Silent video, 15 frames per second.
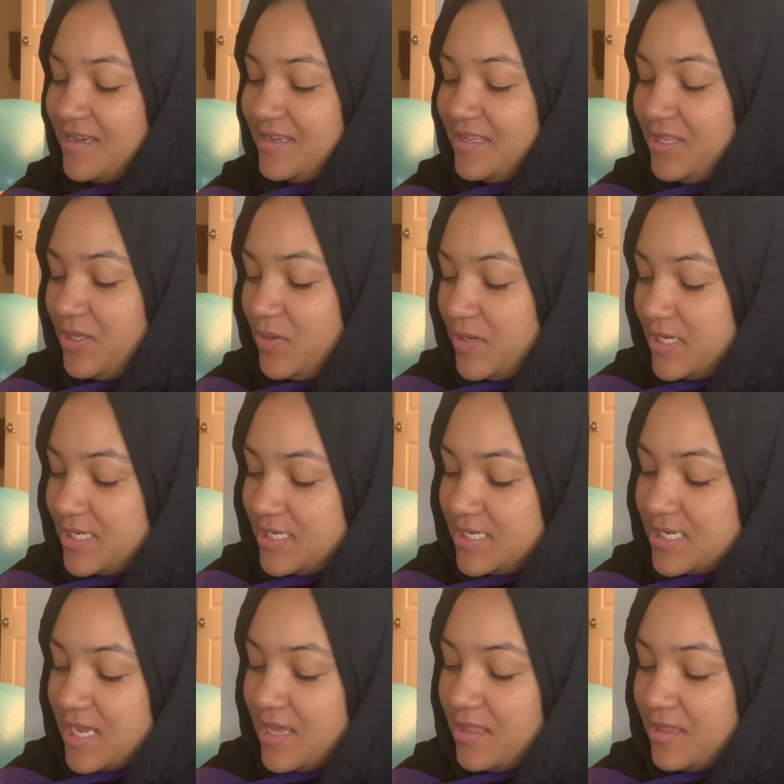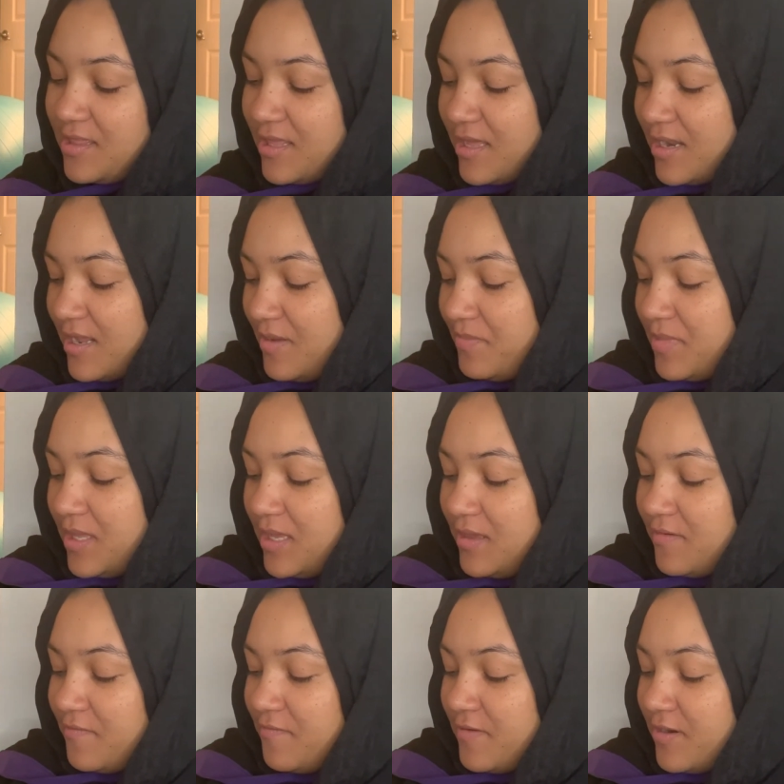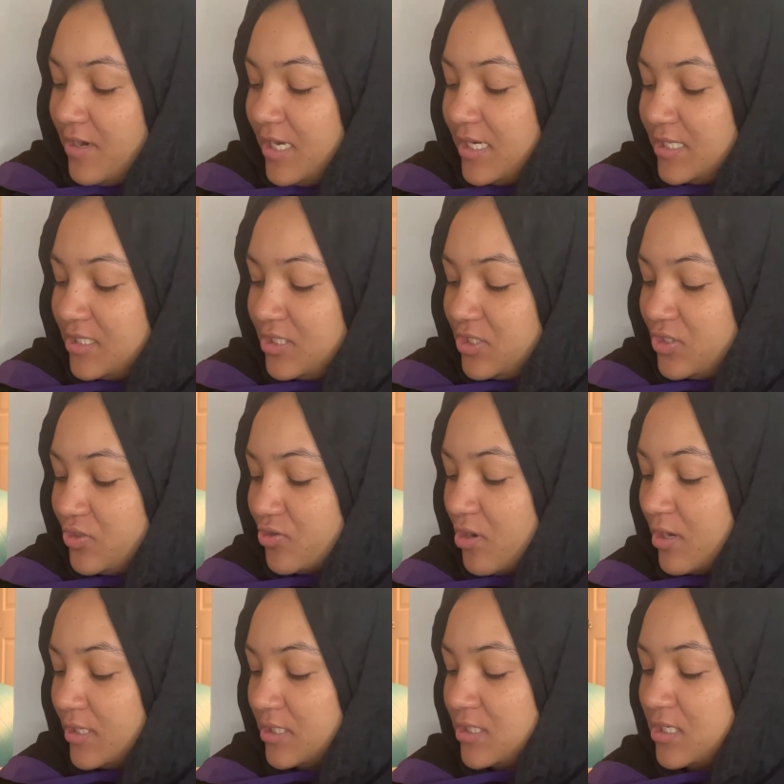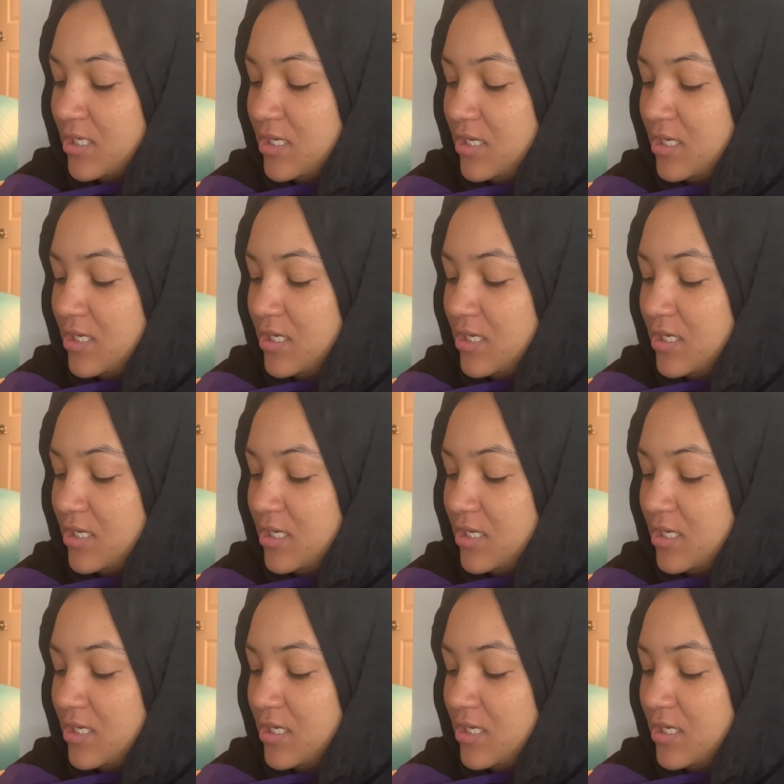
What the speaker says: you can tell that I'm like very distraught.